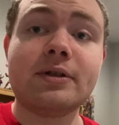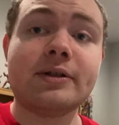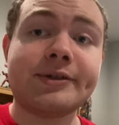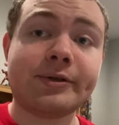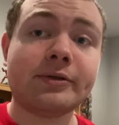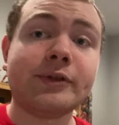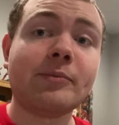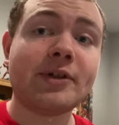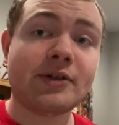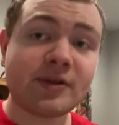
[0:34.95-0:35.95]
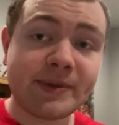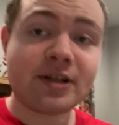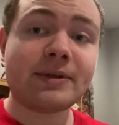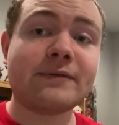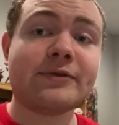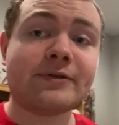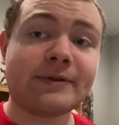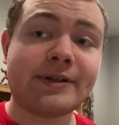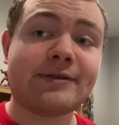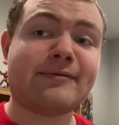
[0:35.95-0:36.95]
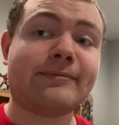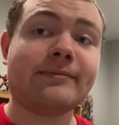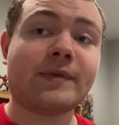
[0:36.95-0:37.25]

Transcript: It's called a low budget Spider-Man for a reason.